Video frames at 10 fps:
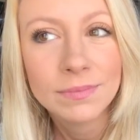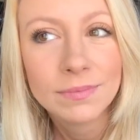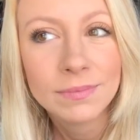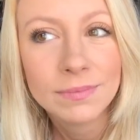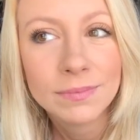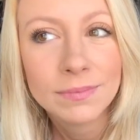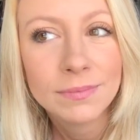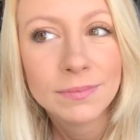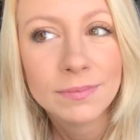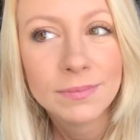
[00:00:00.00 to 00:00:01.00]

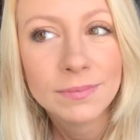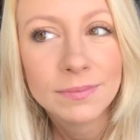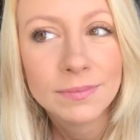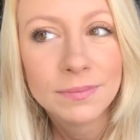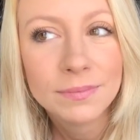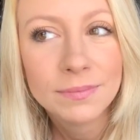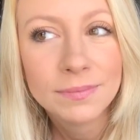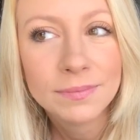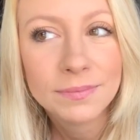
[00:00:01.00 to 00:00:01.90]
(no one is talking)